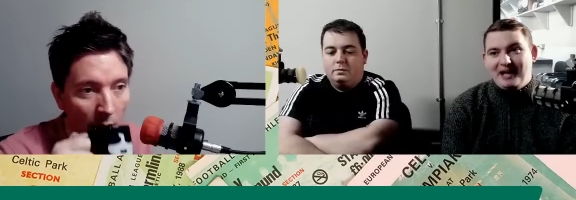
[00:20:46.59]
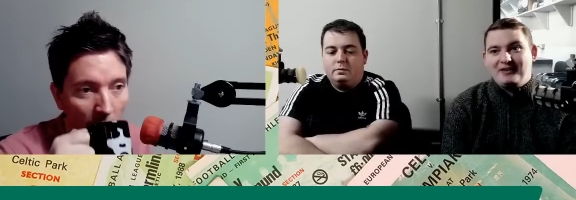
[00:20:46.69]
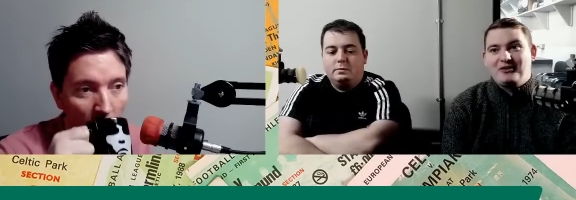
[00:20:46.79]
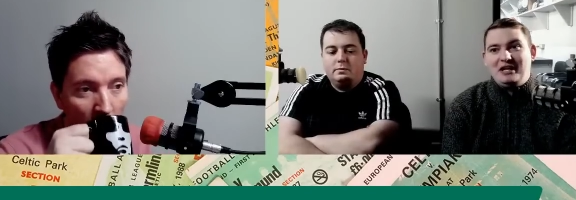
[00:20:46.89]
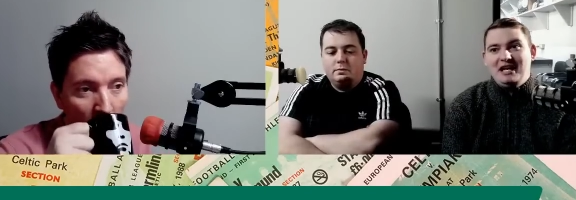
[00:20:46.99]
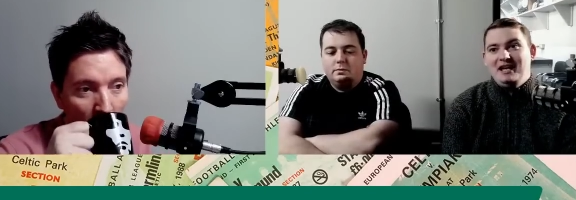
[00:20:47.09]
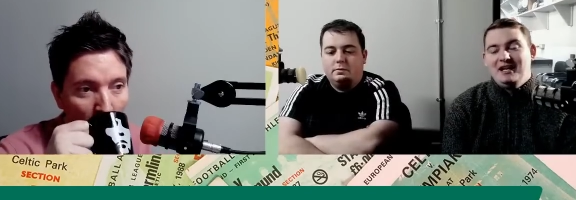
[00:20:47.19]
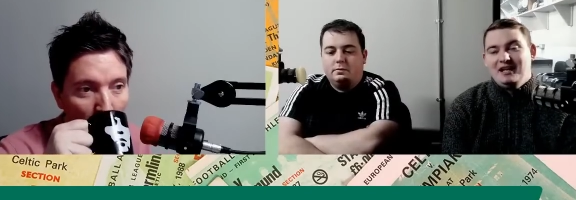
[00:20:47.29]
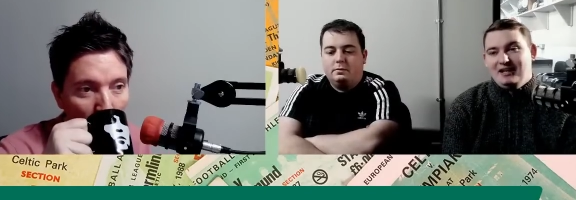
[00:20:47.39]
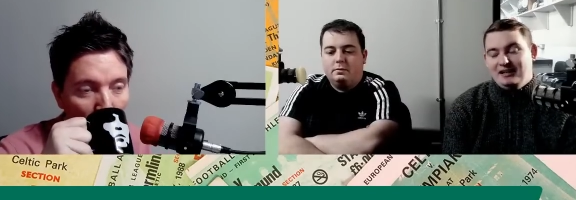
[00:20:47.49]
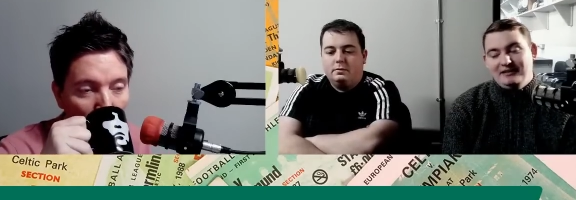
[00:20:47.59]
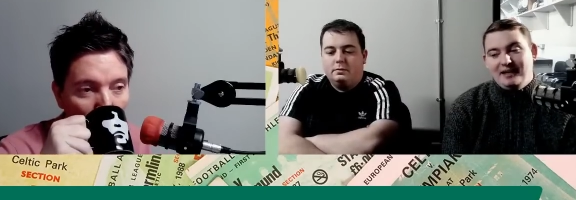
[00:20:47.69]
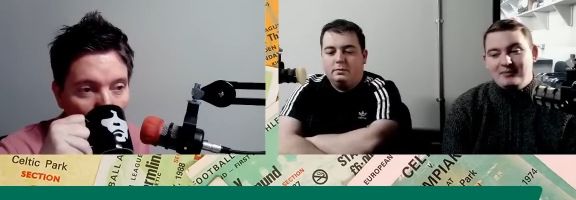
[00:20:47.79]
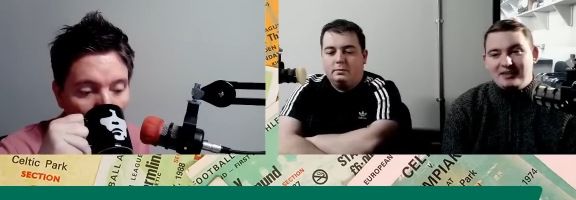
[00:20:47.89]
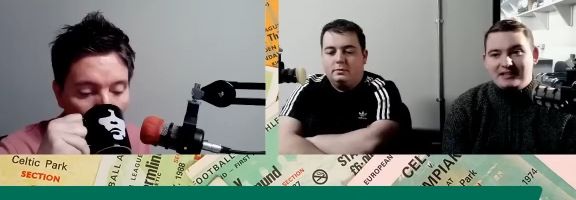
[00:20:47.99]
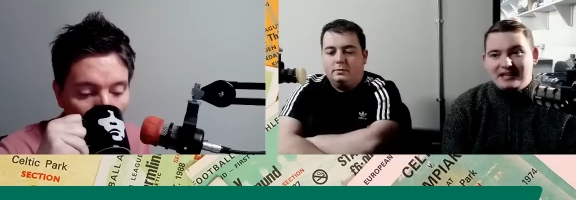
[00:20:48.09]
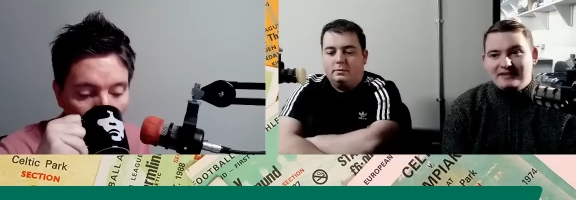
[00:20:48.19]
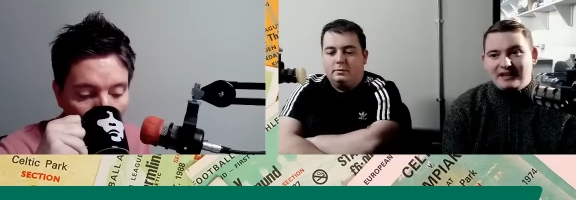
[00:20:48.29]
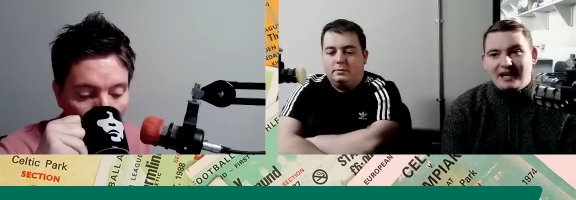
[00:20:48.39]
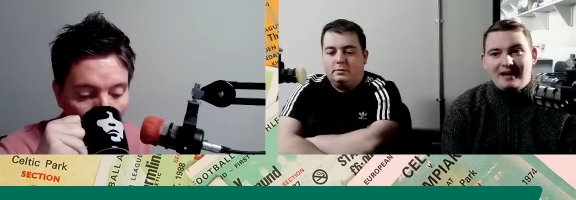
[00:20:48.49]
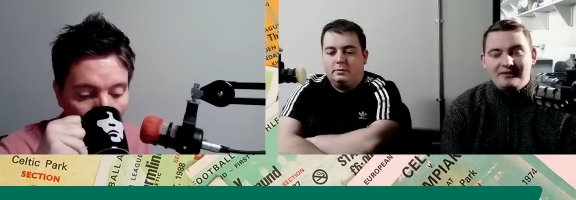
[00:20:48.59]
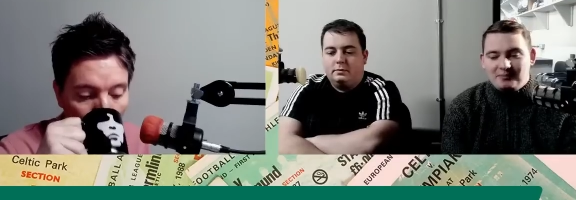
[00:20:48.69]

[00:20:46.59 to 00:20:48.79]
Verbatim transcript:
Speaker 1: back three, in terms of the centre halves,